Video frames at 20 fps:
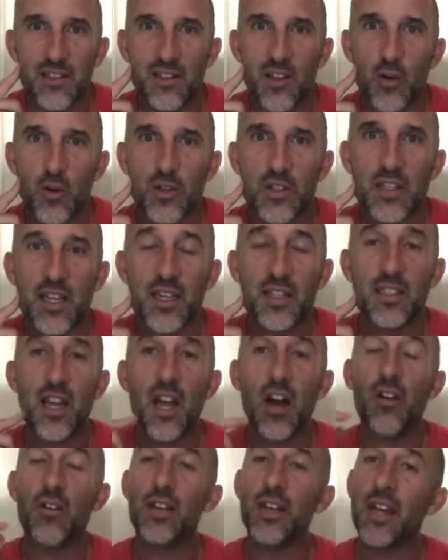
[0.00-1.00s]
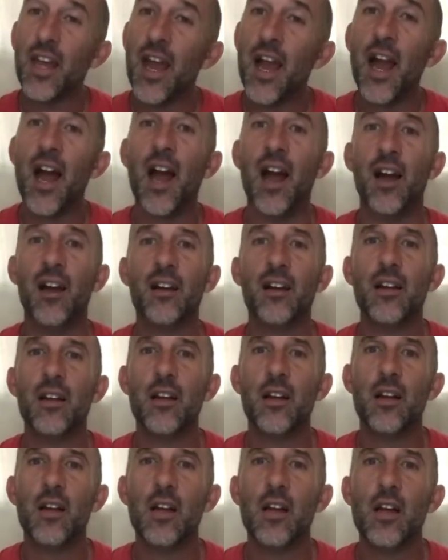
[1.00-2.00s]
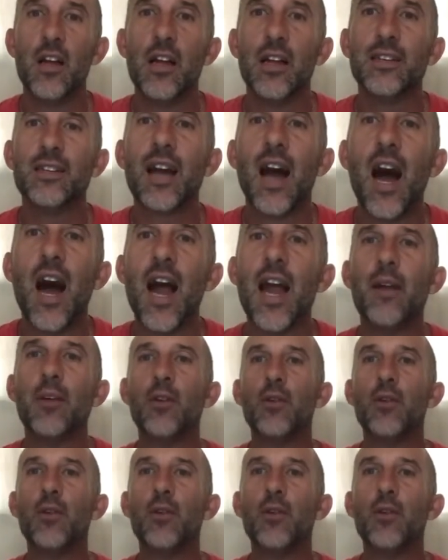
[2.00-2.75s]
Slows things down. Yeah. Time,